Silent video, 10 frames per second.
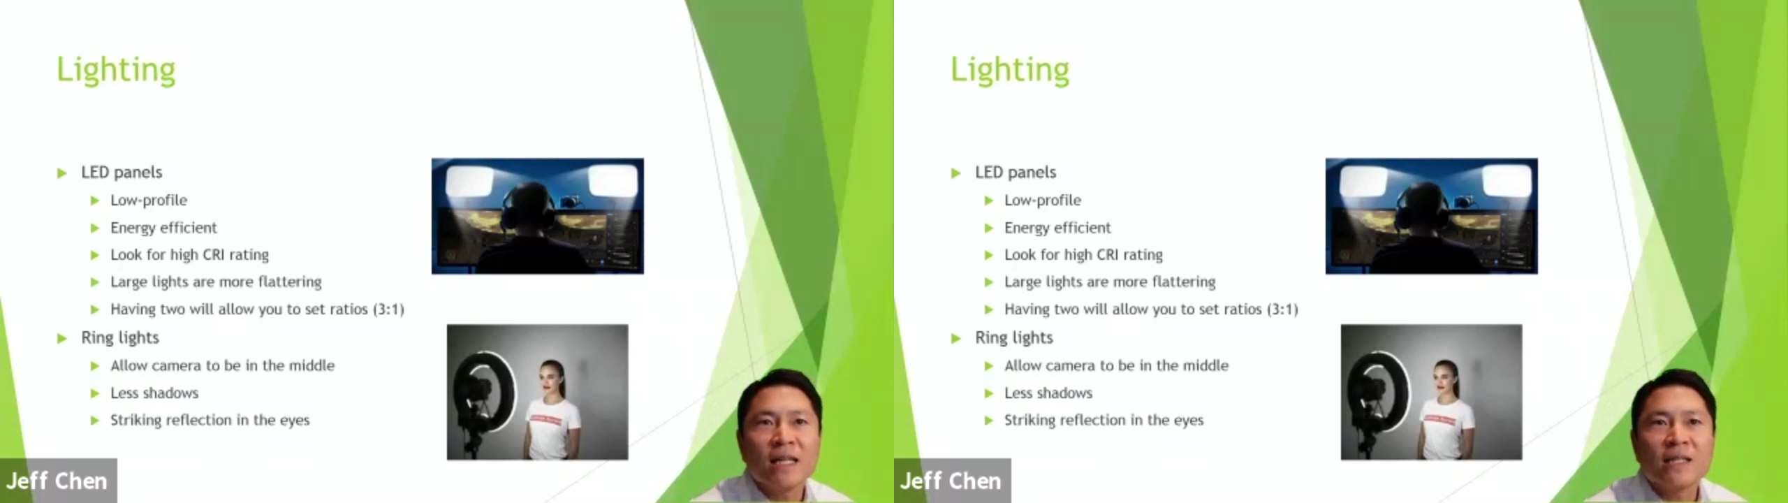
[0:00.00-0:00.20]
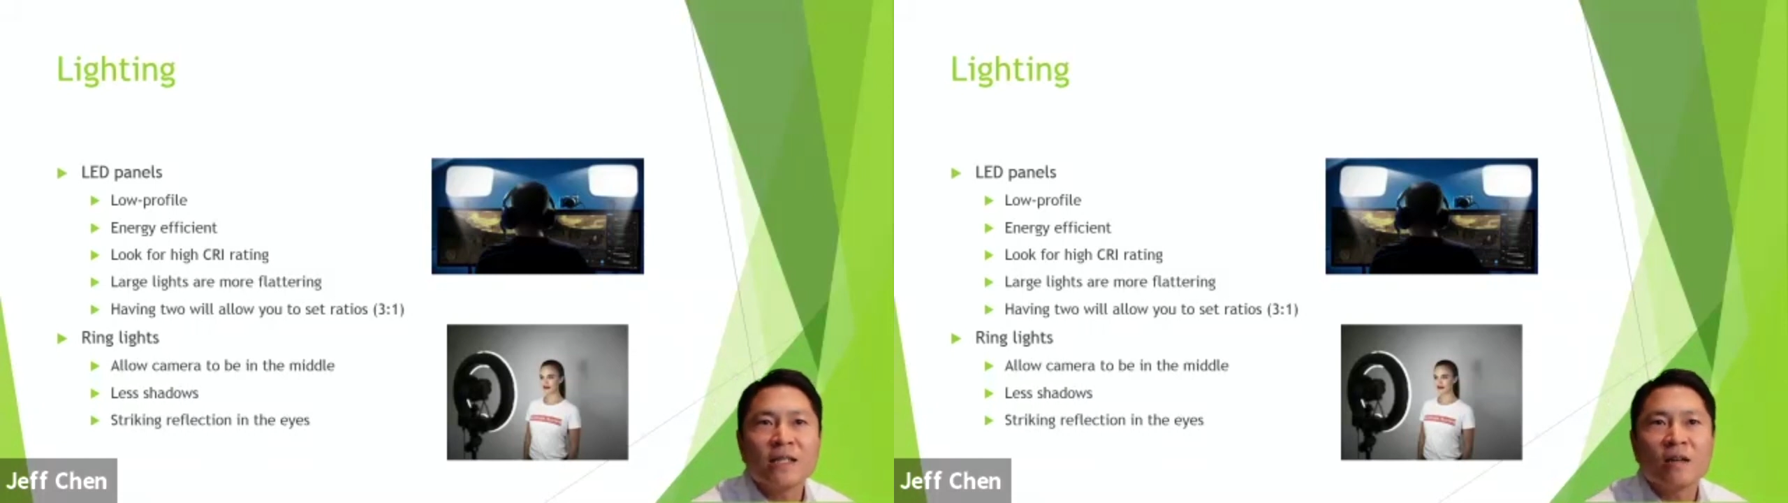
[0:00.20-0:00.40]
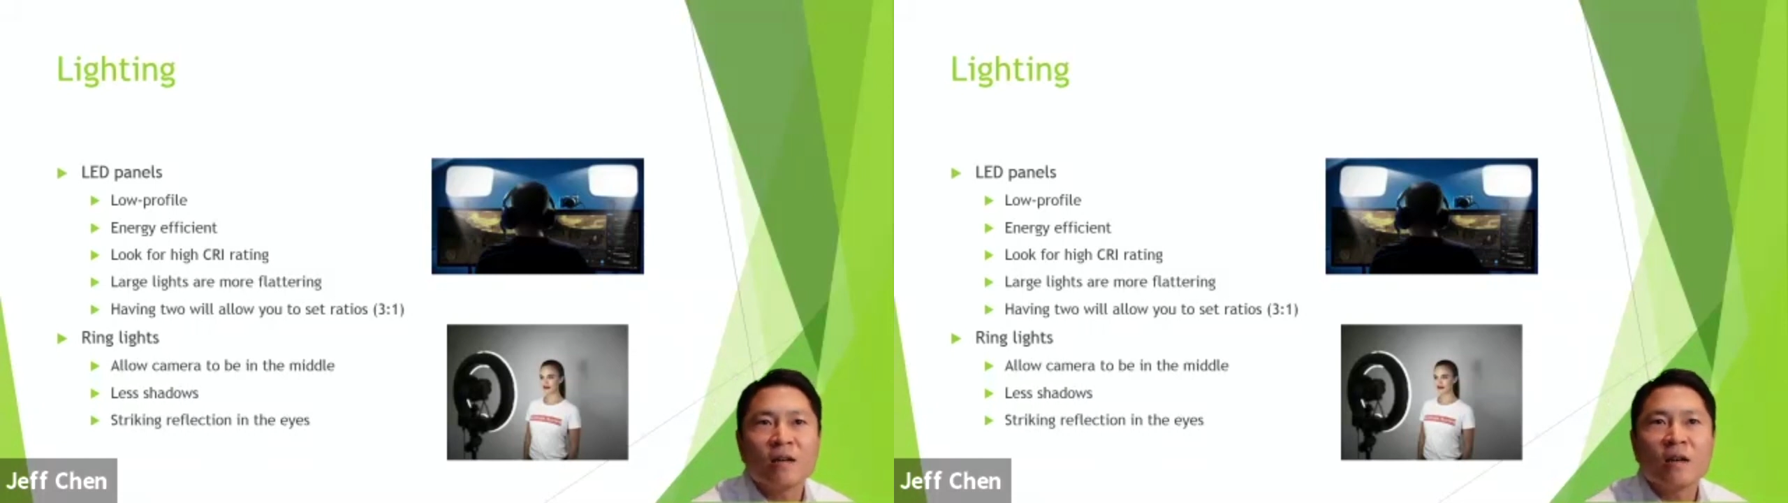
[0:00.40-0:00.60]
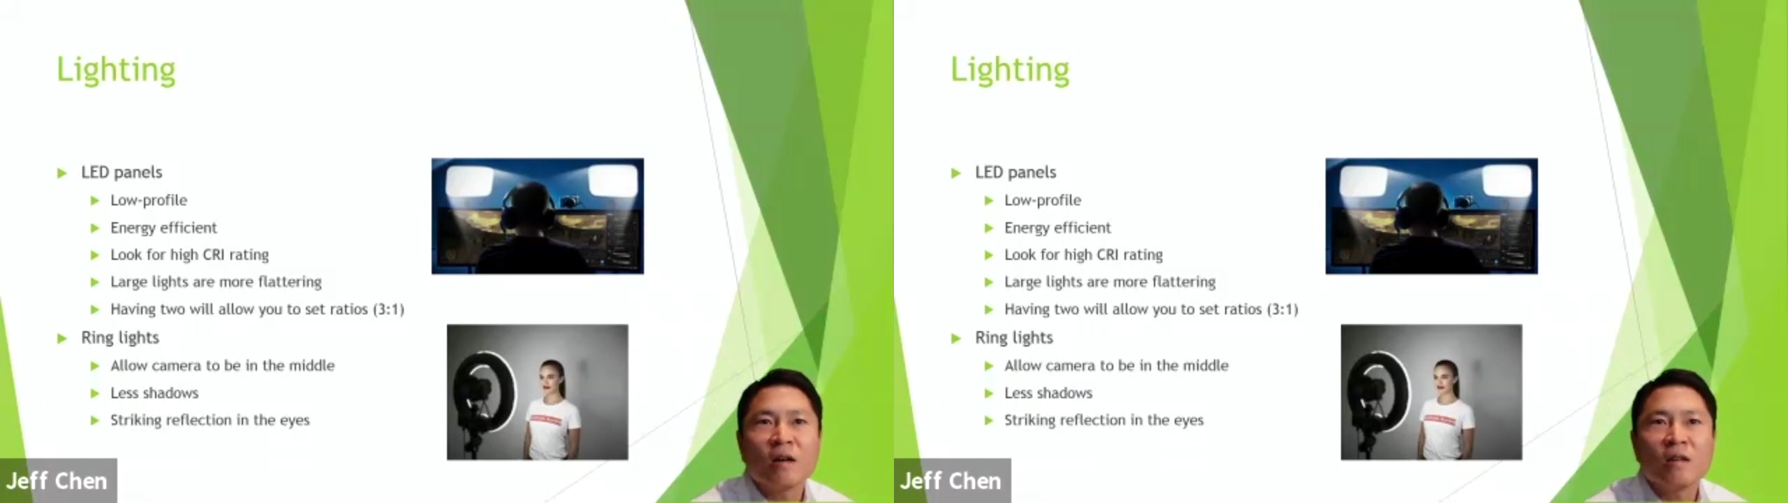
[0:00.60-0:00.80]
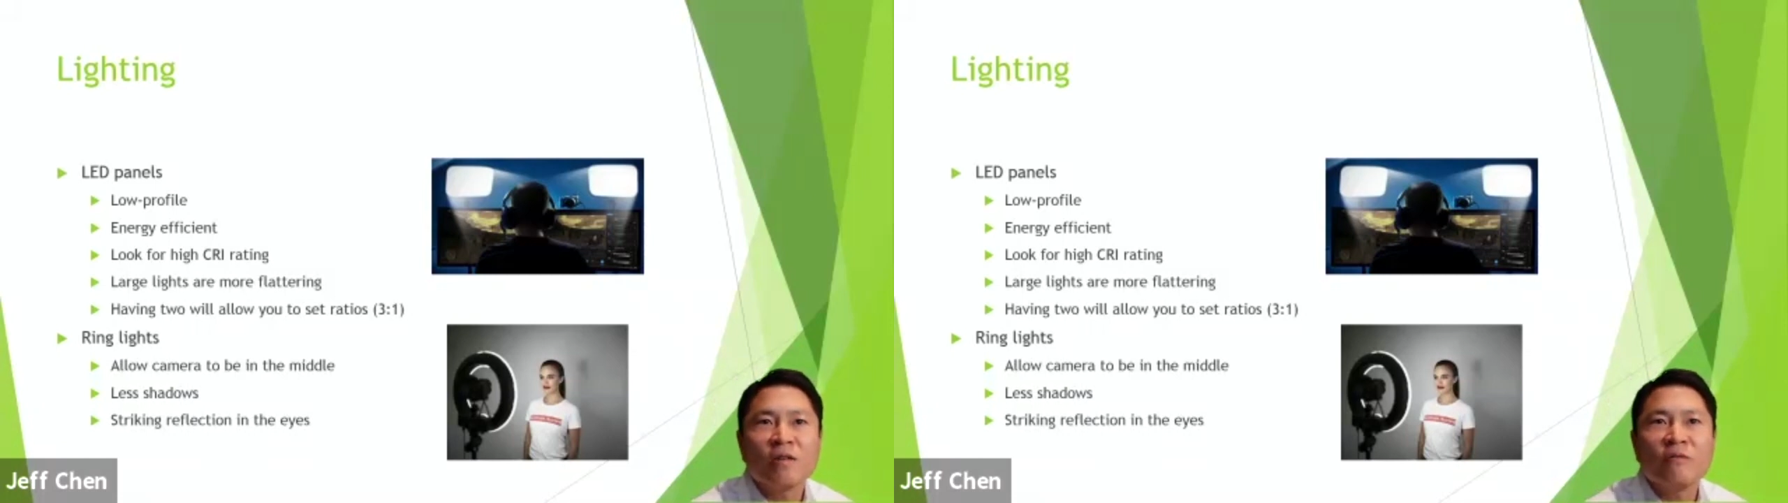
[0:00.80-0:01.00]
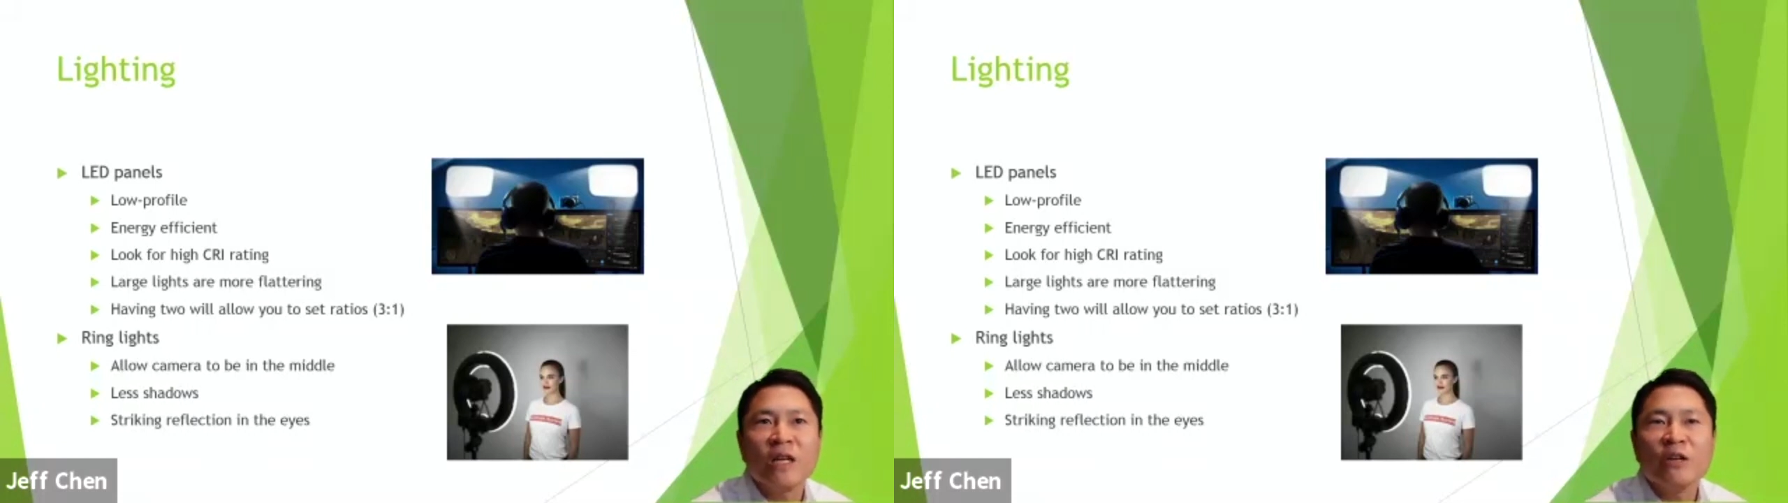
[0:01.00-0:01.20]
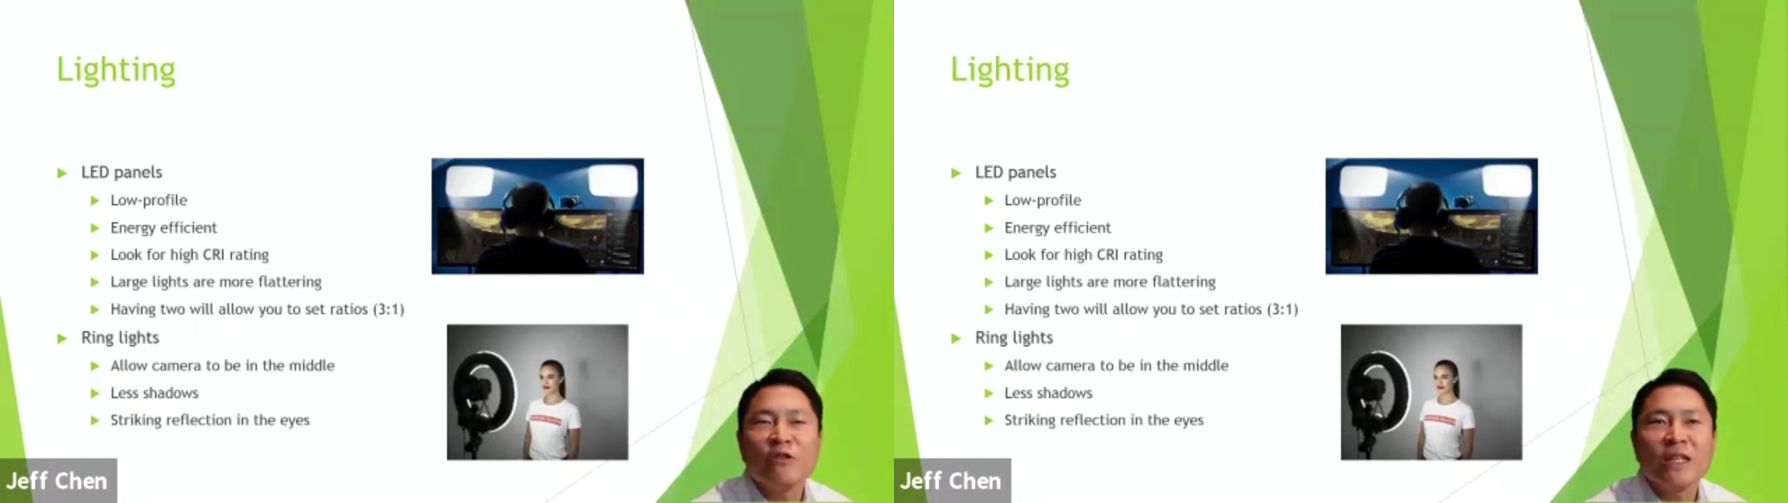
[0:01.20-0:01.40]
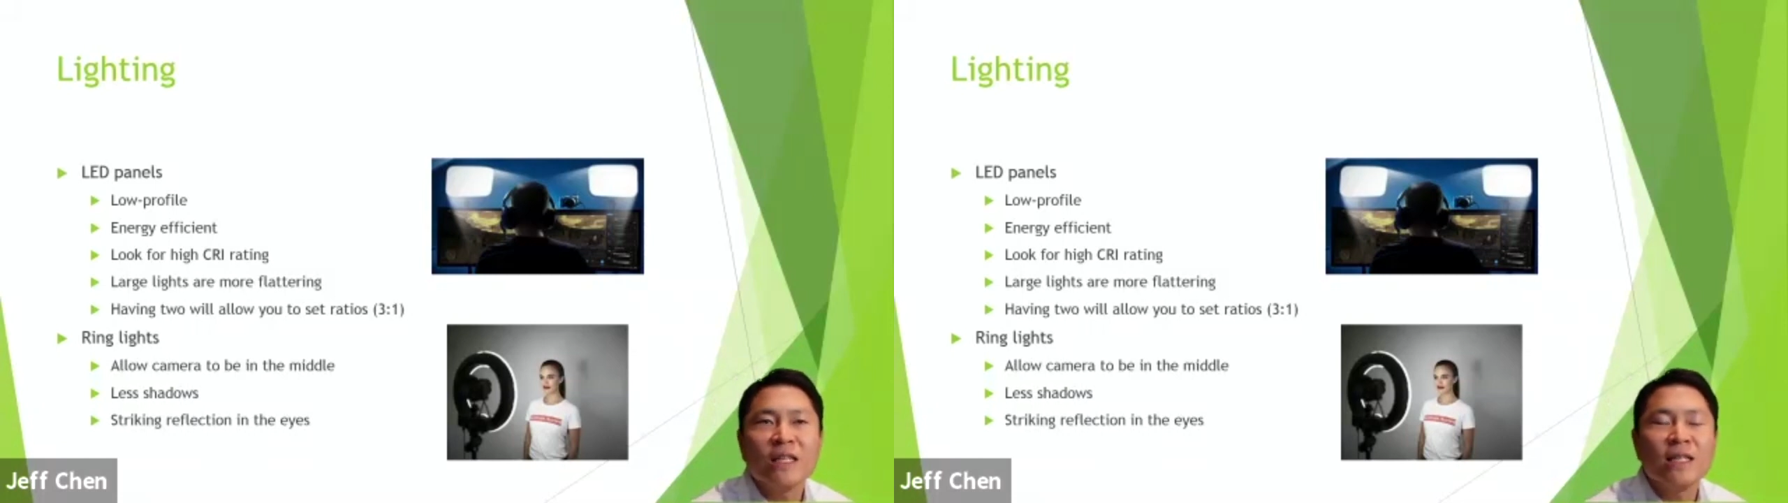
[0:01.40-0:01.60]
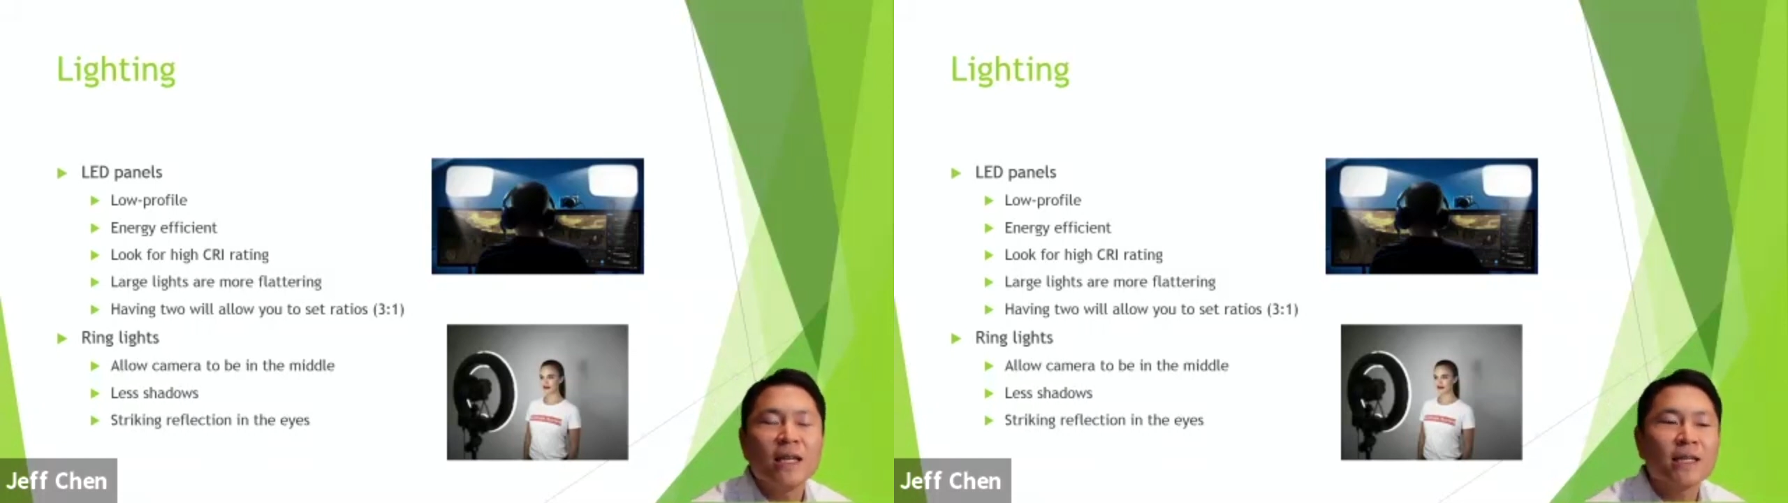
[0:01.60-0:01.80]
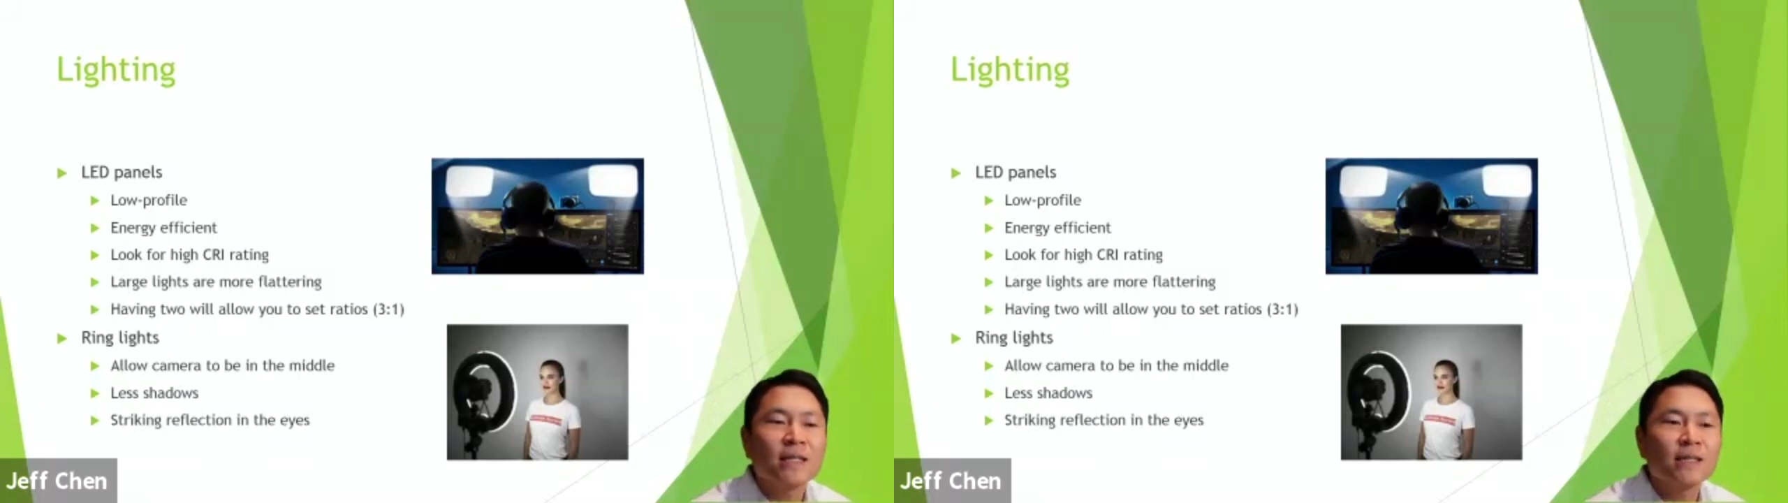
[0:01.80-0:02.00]
It's the color rendering
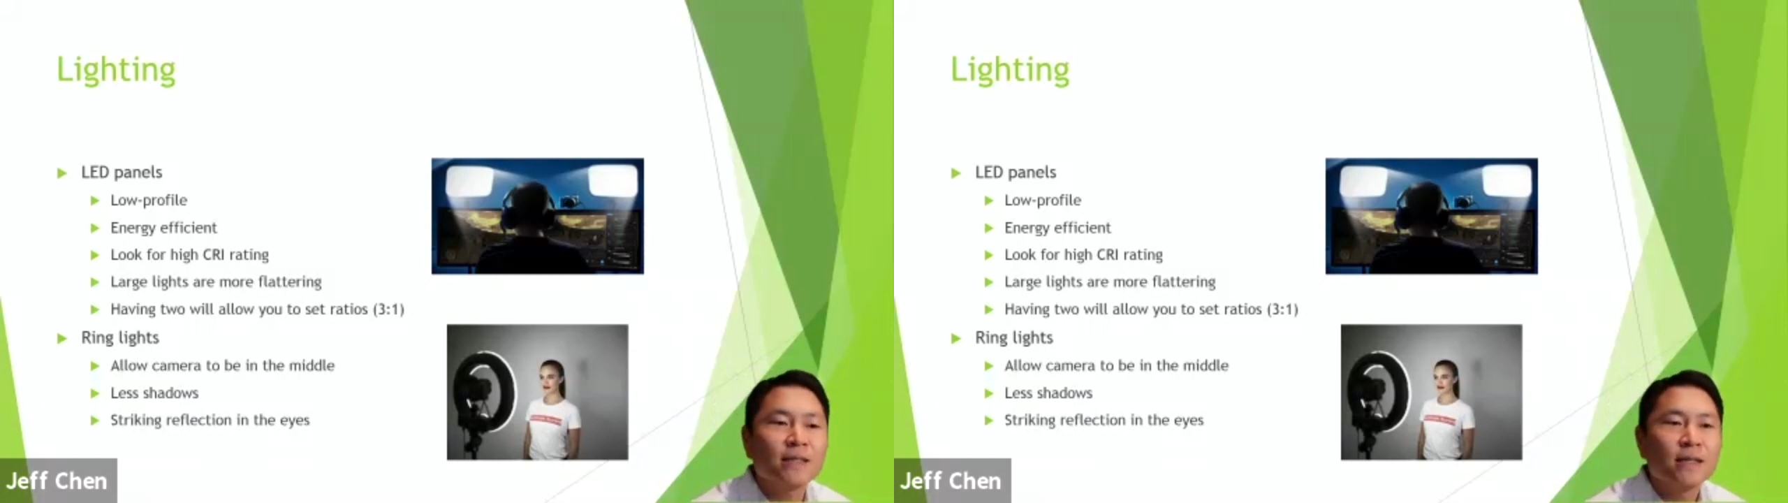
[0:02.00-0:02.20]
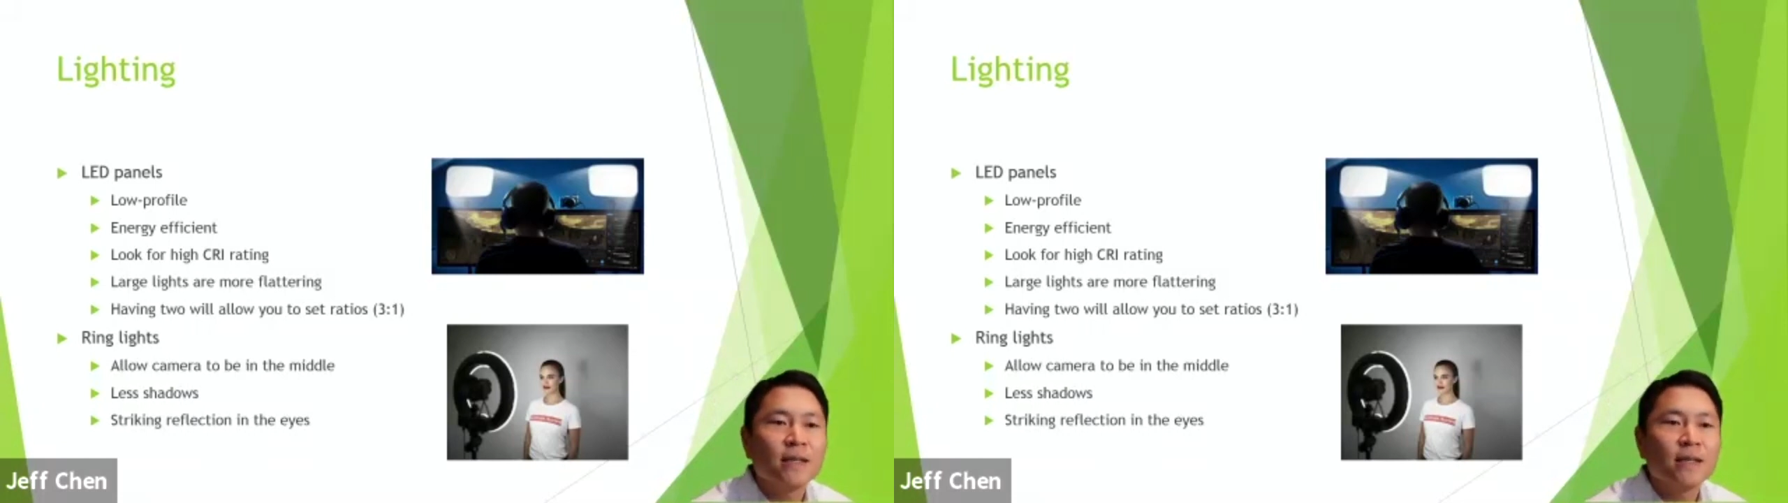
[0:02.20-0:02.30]
index.